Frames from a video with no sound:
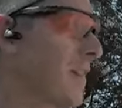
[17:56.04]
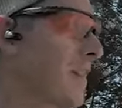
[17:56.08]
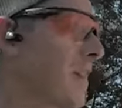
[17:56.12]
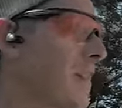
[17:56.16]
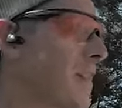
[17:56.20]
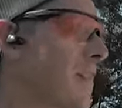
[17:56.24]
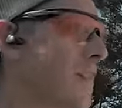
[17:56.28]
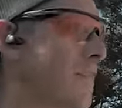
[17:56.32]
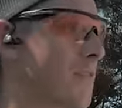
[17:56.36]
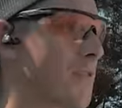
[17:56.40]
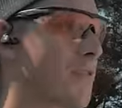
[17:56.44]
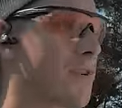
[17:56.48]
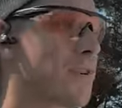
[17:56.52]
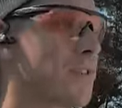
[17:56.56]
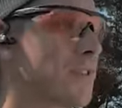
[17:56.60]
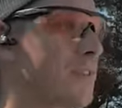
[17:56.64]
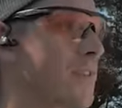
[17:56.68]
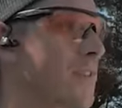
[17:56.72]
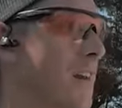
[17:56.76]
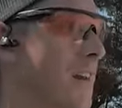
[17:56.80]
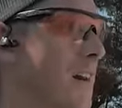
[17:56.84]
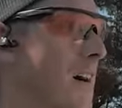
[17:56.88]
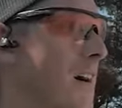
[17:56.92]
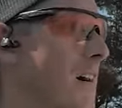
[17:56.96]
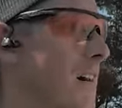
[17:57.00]
In the
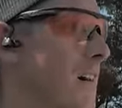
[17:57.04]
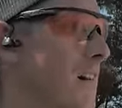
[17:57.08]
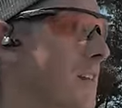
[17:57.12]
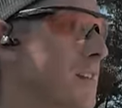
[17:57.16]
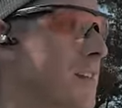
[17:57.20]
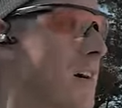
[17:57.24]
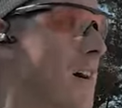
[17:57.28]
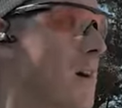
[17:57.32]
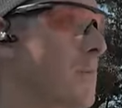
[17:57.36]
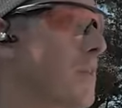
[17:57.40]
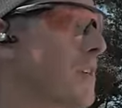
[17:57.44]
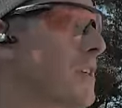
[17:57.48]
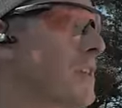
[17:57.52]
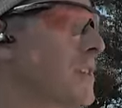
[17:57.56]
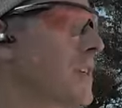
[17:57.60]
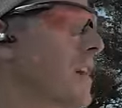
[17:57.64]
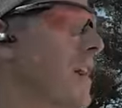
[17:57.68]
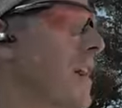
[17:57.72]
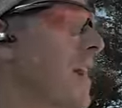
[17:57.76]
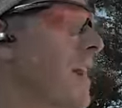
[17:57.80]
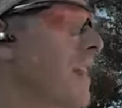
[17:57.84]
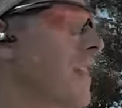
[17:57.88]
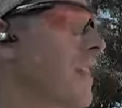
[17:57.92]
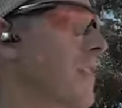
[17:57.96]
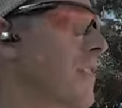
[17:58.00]
first time we
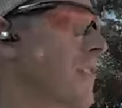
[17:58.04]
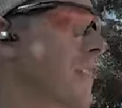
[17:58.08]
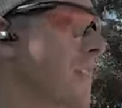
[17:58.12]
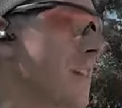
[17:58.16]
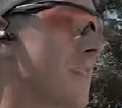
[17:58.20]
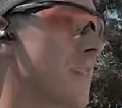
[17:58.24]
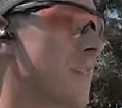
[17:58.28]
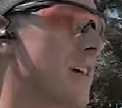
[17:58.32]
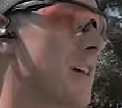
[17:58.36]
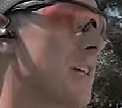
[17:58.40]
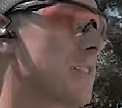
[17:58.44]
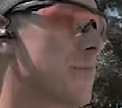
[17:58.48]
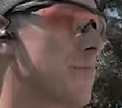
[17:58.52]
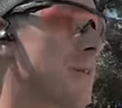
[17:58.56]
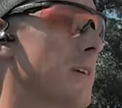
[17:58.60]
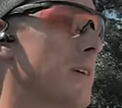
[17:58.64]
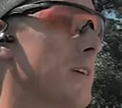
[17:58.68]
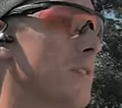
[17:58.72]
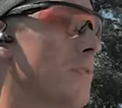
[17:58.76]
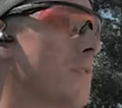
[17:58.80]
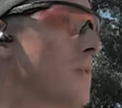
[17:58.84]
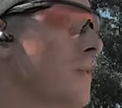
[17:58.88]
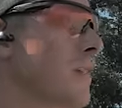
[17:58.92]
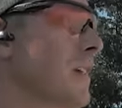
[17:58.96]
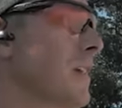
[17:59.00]
shot the
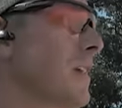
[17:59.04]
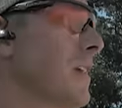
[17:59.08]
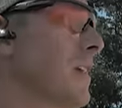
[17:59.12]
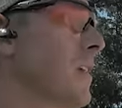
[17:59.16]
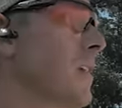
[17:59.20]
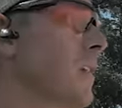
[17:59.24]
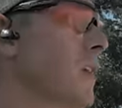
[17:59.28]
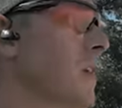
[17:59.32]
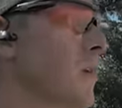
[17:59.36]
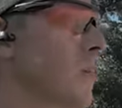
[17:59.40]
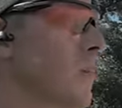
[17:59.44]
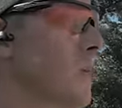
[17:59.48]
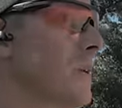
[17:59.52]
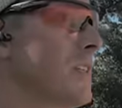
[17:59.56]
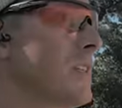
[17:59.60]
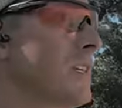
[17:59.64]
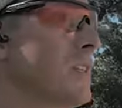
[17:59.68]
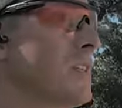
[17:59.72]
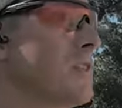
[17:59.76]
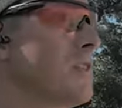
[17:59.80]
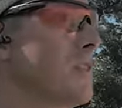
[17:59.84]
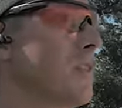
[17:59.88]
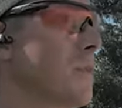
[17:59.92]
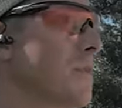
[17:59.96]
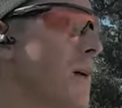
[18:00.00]
SBE3, we
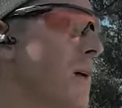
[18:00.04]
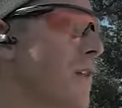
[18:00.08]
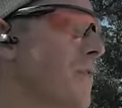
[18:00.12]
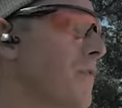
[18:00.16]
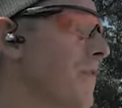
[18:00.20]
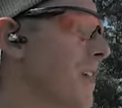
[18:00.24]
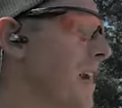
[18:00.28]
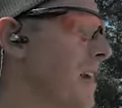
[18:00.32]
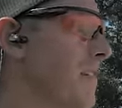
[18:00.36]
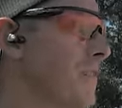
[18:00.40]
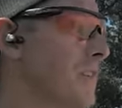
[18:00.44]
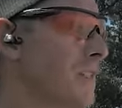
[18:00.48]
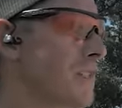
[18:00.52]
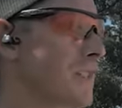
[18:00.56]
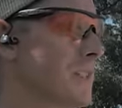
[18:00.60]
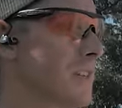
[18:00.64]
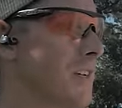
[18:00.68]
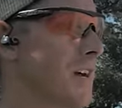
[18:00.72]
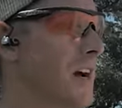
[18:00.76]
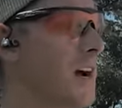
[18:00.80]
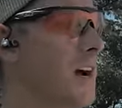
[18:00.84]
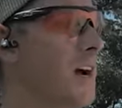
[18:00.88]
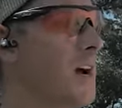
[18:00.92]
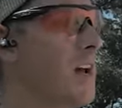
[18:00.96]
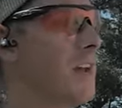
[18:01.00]
did shoot about 5 inches
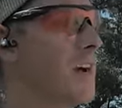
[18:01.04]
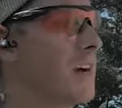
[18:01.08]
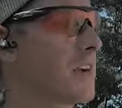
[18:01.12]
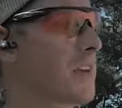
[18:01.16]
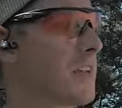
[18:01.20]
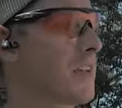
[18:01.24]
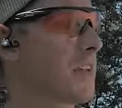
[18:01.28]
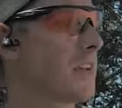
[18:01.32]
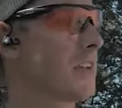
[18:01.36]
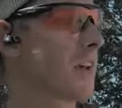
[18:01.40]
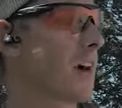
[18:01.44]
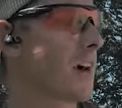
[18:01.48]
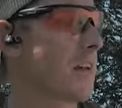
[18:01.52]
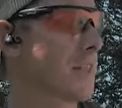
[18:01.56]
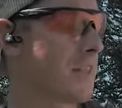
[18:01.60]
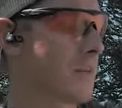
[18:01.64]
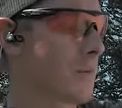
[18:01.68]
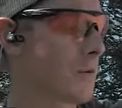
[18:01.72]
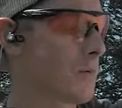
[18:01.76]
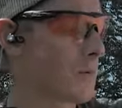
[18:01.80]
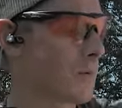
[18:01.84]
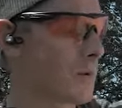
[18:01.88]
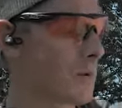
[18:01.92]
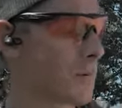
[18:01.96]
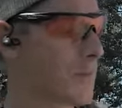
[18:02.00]
high. Again, I
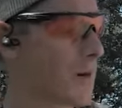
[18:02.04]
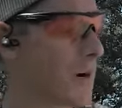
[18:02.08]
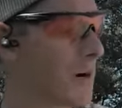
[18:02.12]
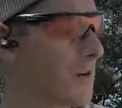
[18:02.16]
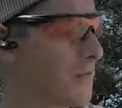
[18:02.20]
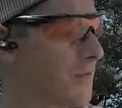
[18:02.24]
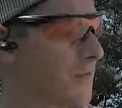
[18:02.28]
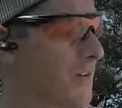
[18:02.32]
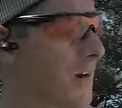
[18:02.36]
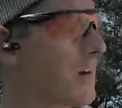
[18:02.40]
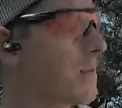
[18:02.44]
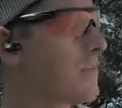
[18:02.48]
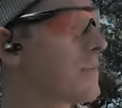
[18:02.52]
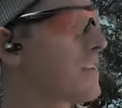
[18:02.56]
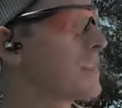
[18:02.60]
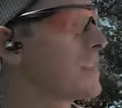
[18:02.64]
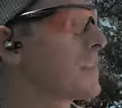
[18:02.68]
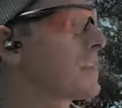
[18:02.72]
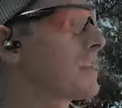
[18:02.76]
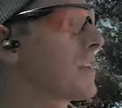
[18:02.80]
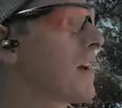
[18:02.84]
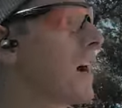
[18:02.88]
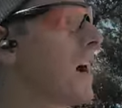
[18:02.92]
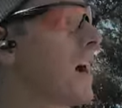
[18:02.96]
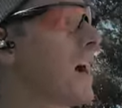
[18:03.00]
think we're about 5
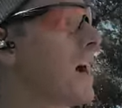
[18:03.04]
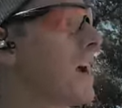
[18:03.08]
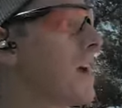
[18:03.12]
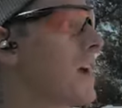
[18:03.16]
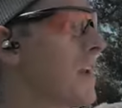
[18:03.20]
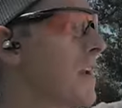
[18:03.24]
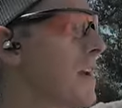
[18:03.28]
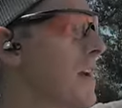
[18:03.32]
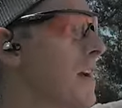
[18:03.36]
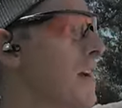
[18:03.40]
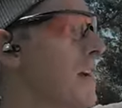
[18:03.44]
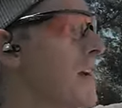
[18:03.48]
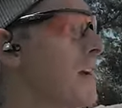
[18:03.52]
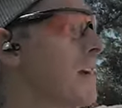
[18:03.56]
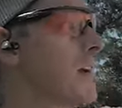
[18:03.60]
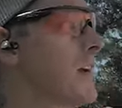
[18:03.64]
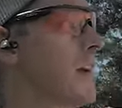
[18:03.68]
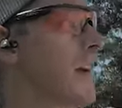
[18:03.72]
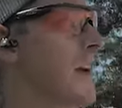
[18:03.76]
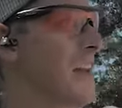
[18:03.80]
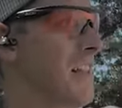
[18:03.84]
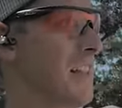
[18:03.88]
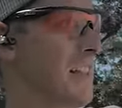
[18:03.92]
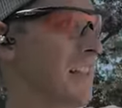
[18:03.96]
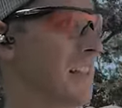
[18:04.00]
inches high
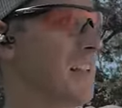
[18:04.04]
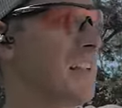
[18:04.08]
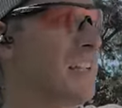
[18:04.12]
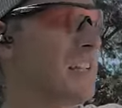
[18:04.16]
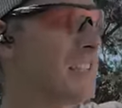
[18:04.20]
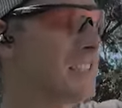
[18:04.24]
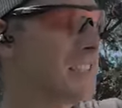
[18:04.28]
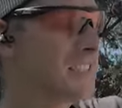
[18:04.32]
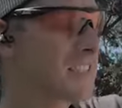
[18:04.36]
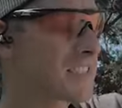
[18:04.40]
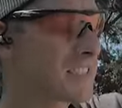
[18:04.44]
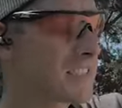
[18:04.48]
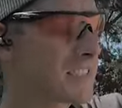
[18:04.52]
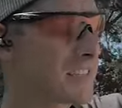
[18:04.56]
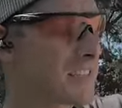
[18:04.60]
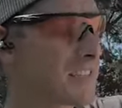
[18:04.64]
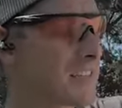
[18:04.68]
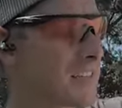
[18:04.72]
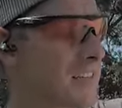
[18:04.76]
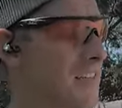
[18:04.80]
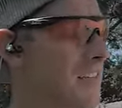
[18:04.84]
at least.